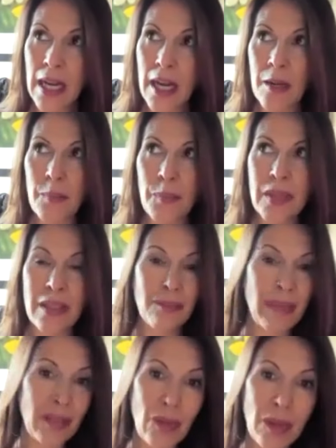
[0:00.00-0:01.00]
Um, and
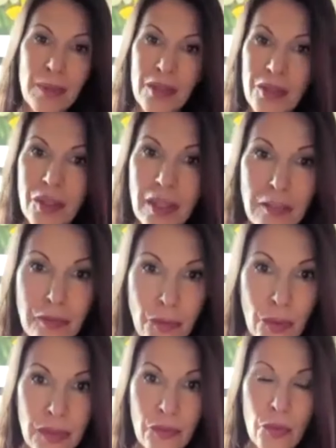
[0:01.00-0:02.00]
my webinars are like
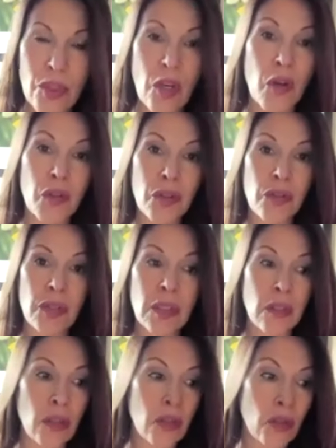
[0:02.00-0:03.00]
$44
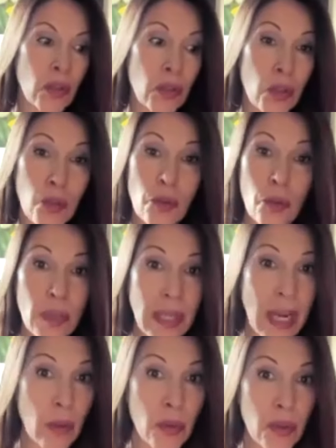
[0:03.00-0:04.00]
and they're usually two, three
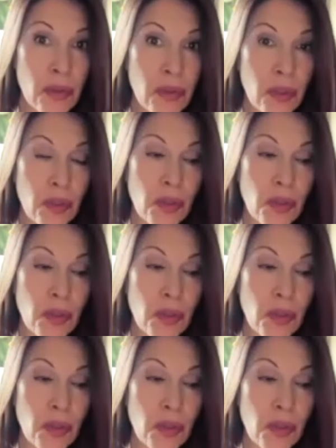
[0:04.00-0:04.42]
hours.